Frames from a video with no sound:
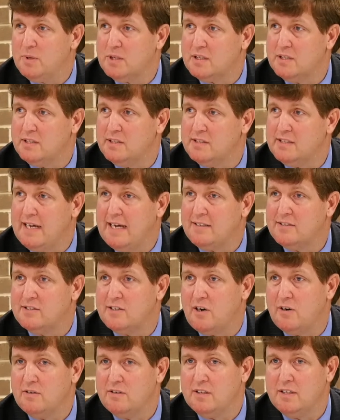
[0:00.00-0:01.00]
because that
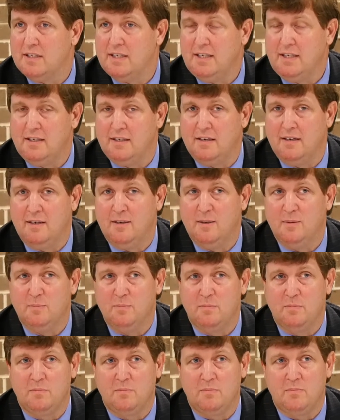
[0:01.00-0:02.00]
certainly
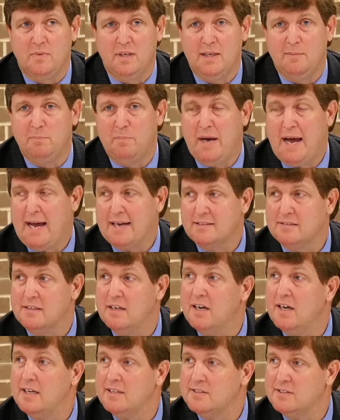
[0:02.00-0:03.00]
impacts
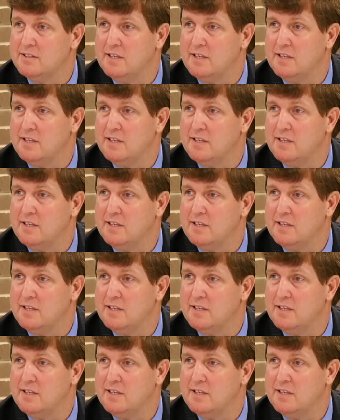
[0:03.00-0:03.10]
us.